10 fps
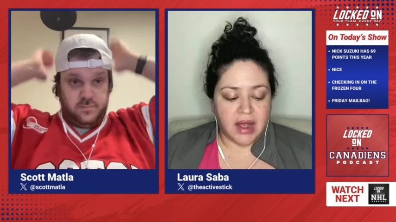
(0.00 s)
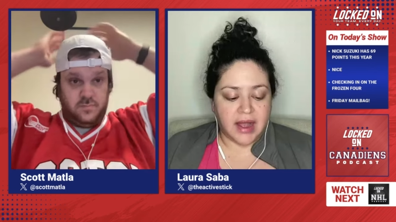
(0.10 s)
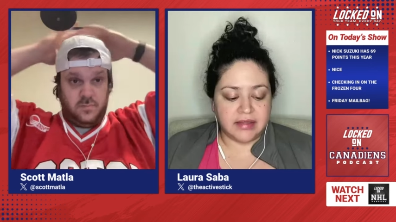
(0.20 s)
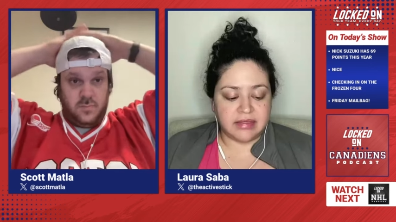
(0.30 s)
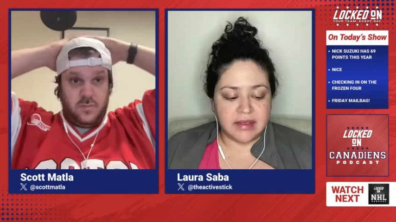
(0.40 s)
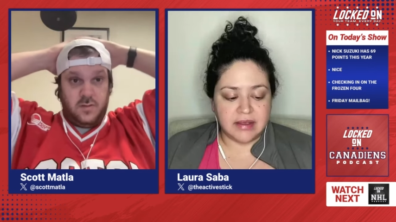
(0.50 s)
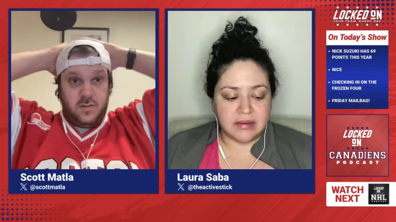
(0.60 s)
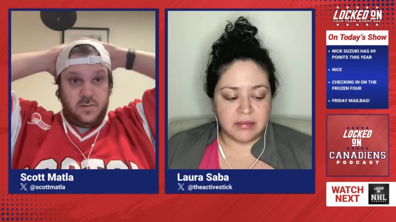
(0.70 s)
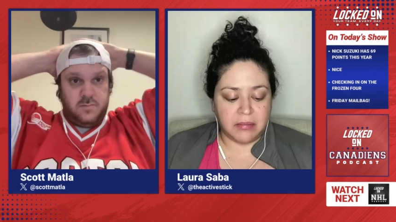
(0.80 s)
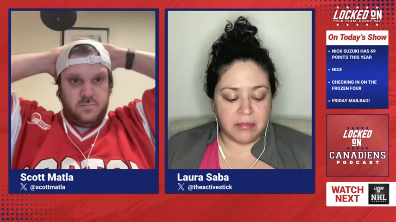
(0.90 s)
Speaker 1: I think
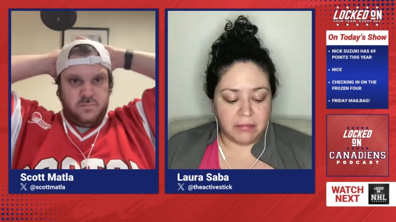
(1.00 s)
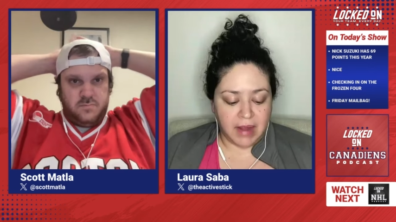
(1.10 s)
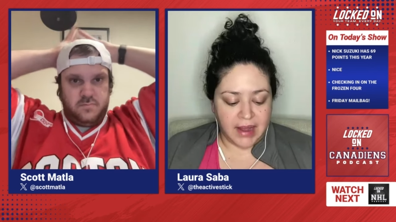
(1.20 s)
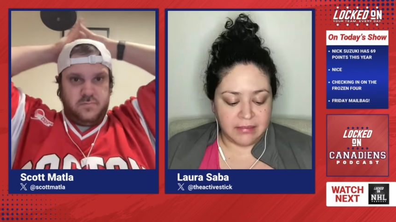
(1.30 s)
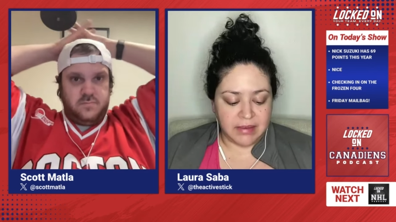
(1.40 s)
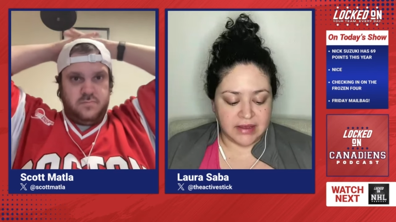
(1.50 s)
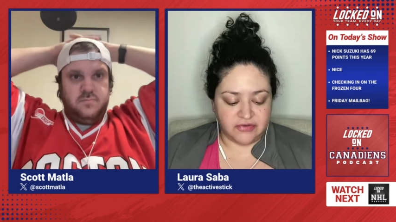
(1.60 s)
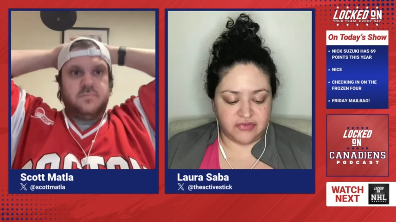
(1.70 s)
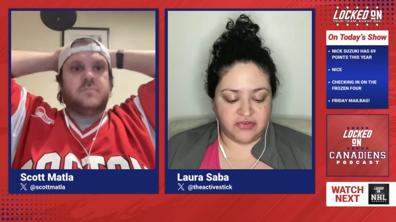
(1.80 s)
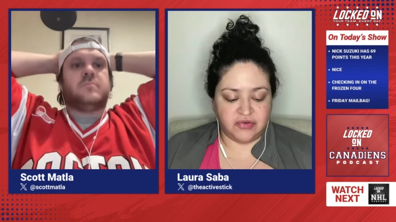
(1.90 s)
my big
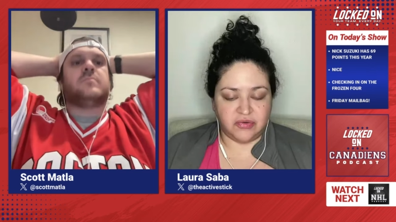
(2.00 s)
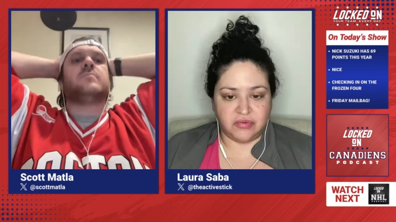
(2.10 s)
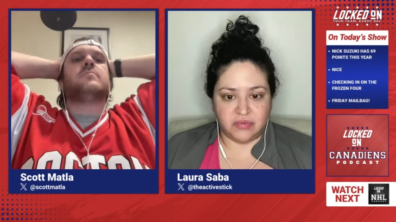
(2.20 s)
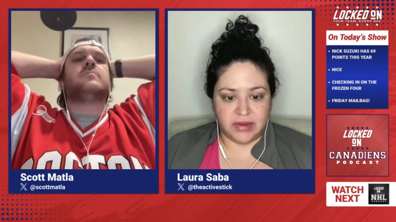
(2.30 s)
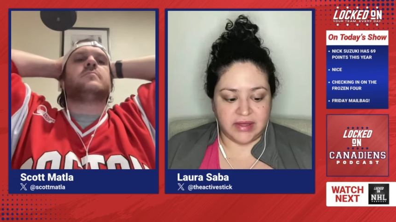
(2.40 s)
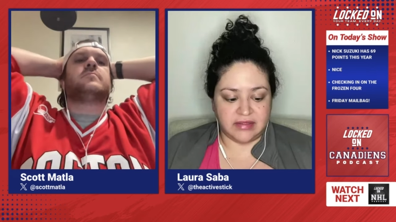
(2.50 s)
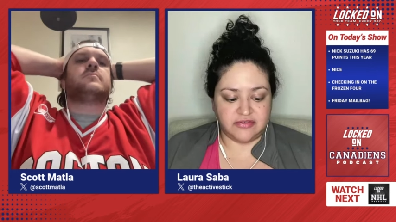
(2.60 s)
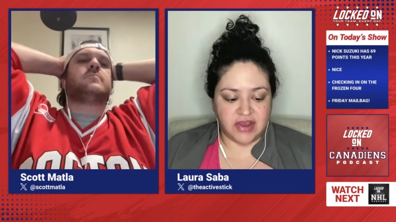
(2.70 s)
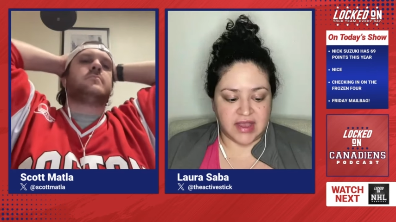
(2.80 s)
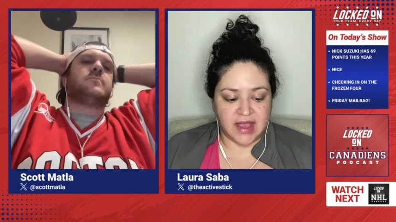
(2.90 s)
issue with
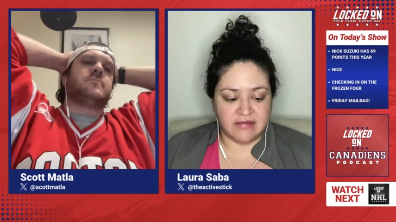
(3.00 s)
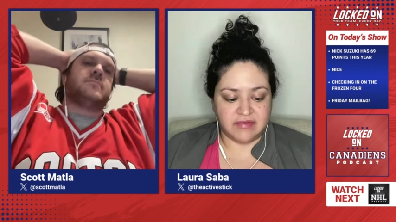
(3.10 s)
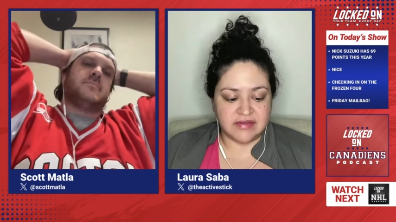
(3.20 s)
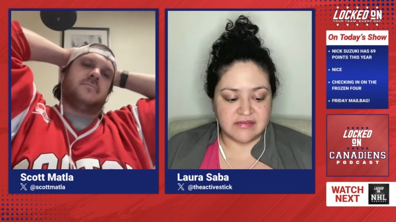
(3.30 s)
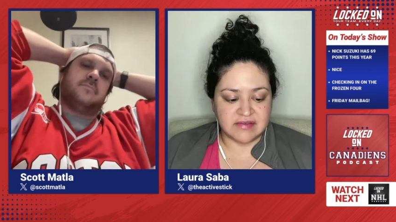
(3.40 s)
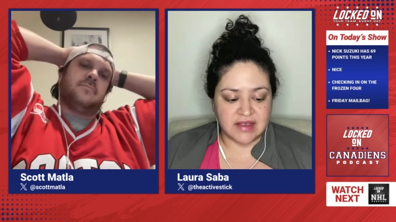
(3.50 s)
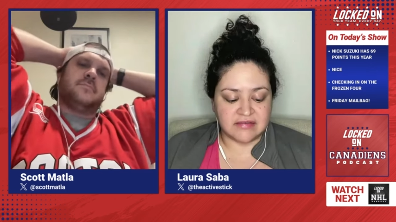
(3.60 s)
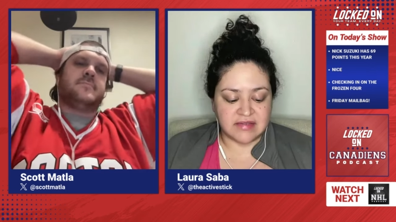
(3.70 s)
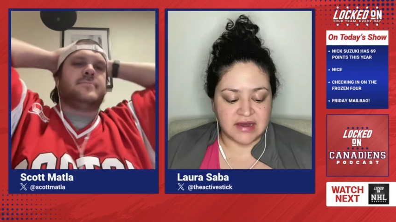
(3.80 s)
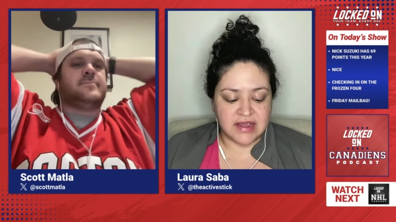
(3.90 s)
Jake Evans
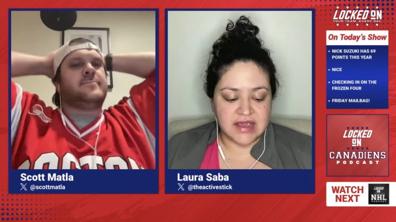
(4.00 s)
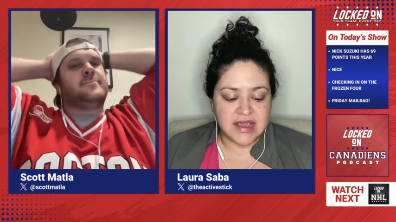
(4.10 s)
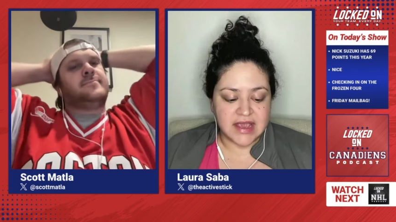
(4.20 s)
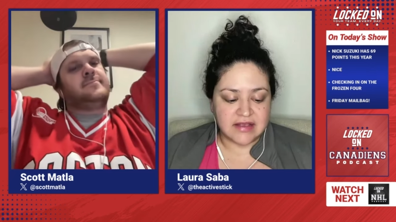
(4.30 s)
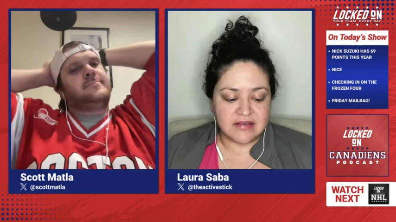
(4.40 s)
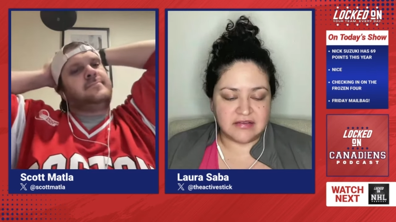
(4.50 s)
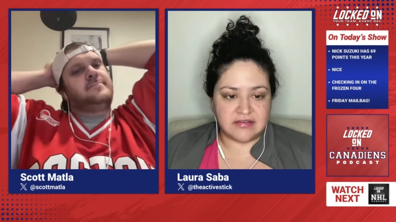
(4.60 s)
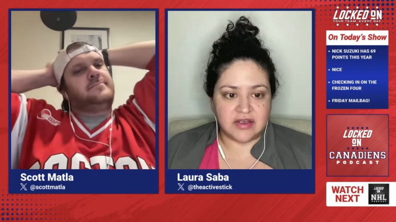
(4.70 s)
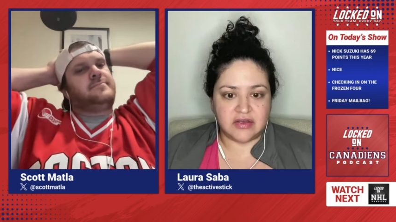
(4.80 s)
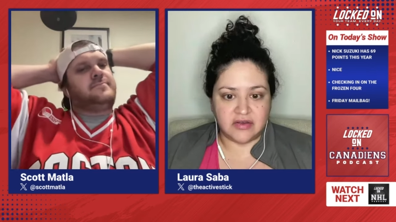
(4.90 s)
is that he is
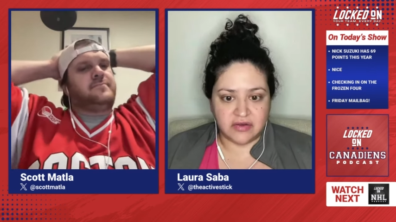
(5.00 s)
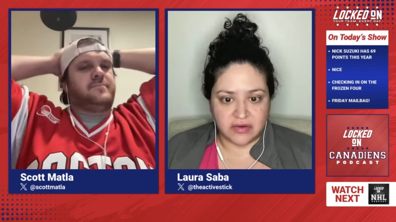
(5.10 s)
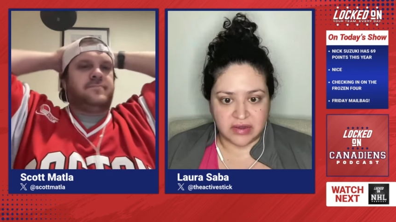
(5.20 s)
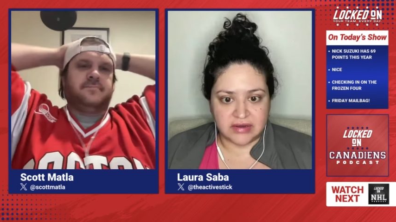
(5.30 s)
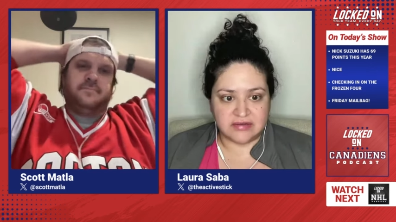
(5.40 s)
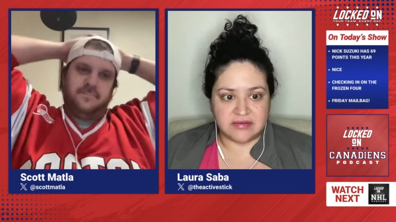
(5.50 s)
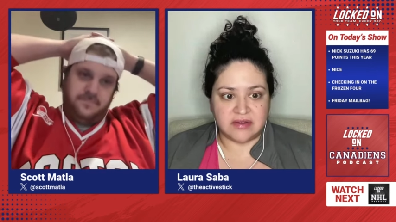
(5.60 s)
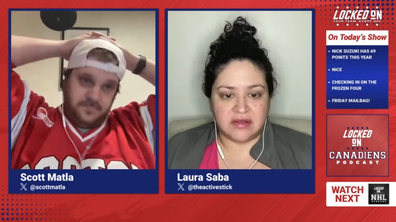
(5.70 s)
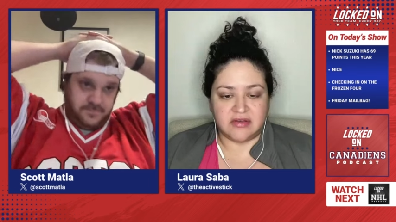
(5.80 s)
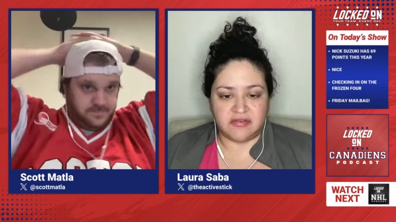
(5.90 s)
a good
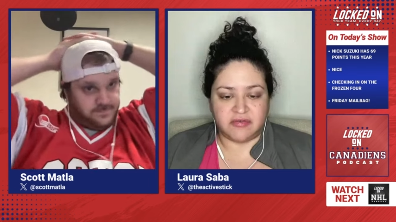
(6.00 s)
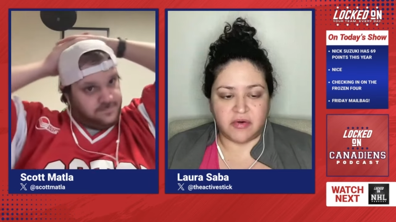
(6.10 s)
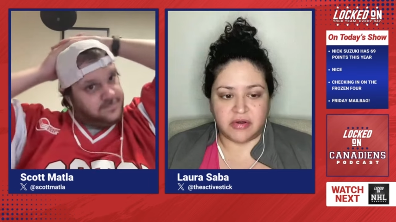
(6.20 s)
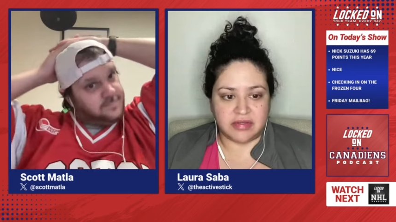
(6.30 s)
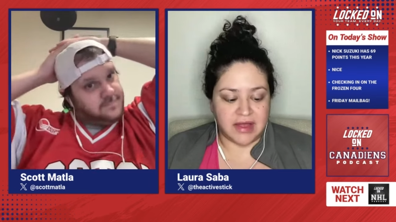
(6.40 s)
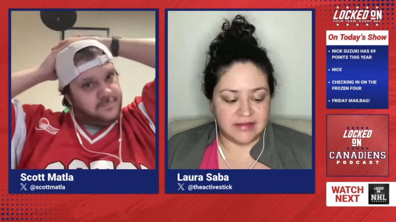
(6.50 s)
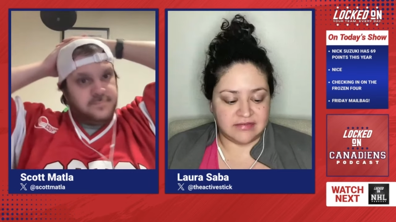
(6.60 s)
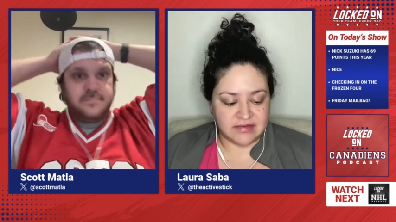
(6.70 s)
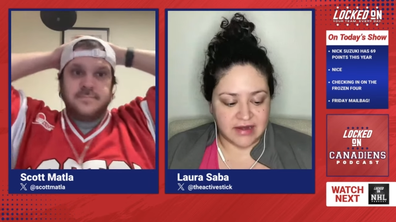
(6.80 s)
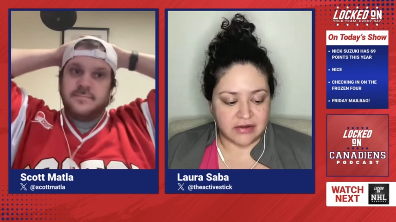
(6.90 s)
fourth line
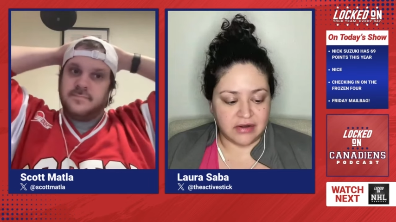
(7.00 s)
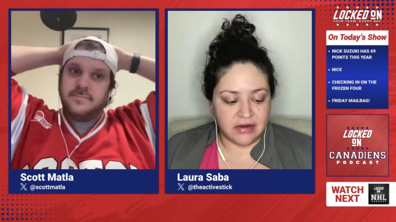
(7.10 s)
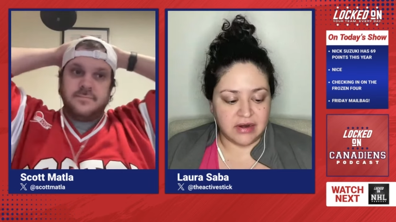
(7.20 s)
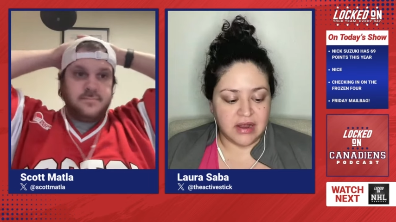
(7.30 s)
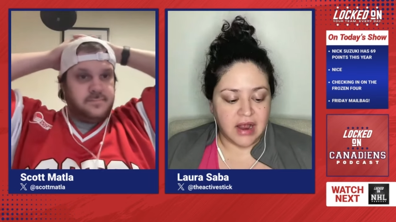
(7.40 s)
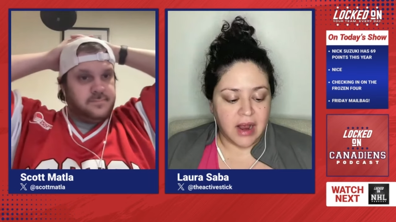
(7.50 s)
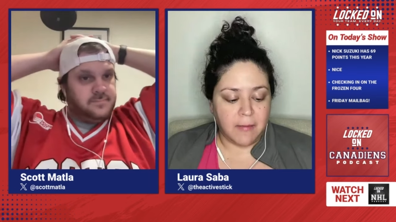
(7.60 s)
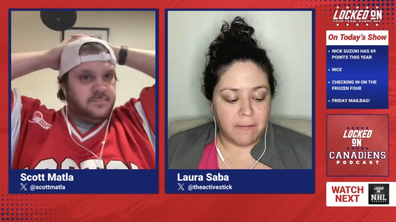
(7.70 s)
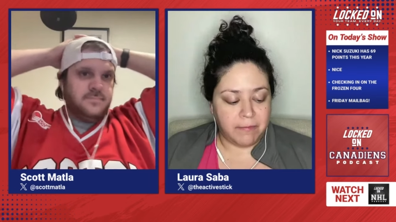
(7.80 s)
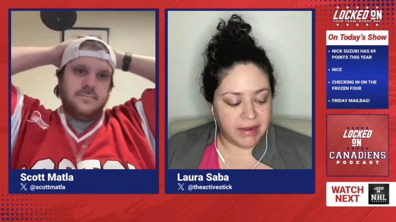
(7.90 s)
center,
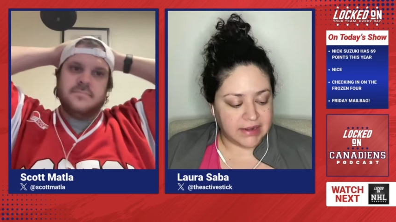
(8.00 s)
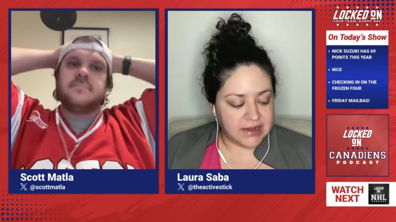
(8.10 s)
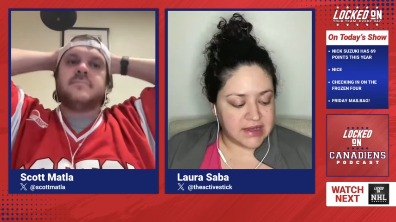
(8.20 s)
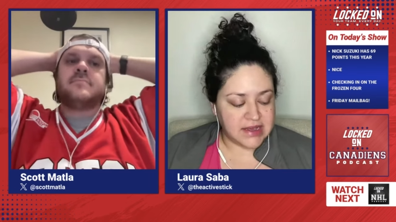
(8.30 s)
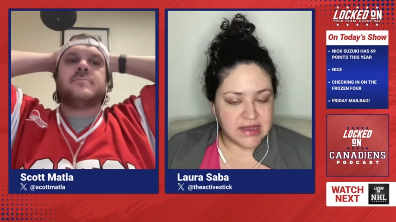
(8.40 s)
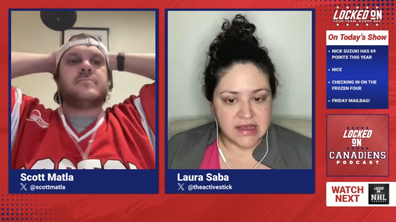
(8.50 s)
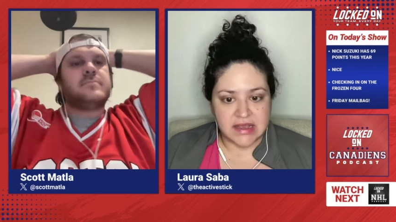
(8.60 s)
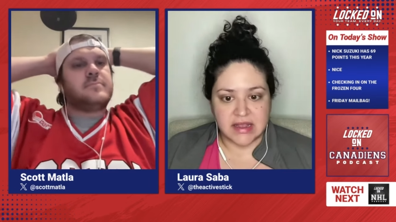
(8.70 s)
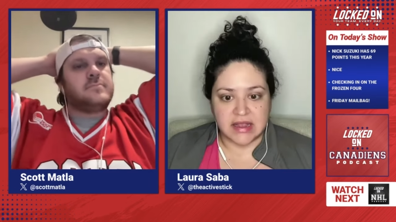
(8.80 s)
but he